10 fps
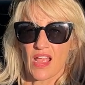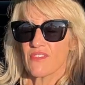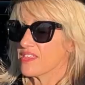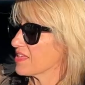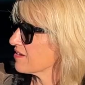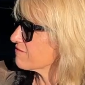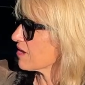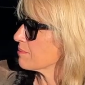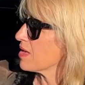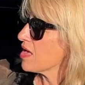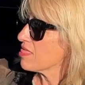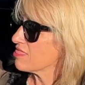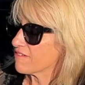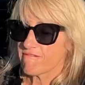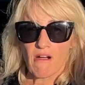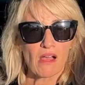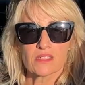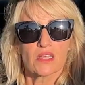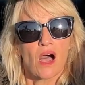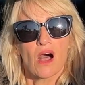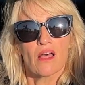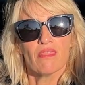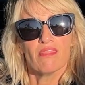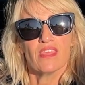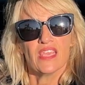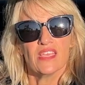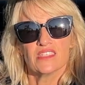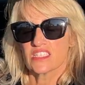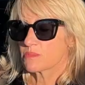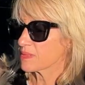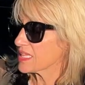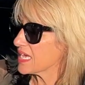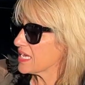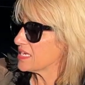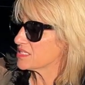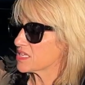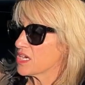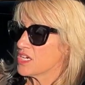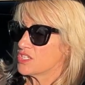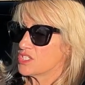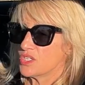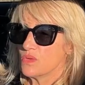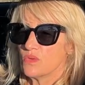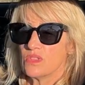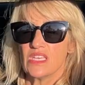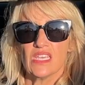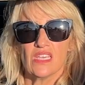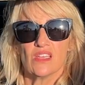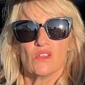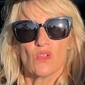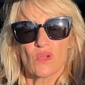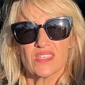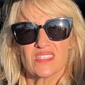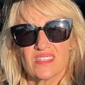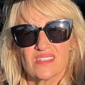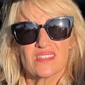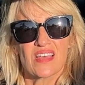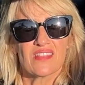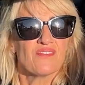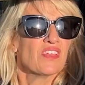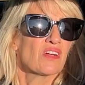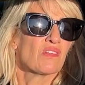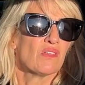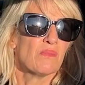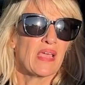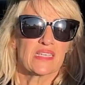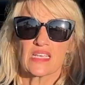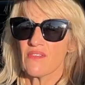Everything from the font on the displays to the noises that the vehicle makes,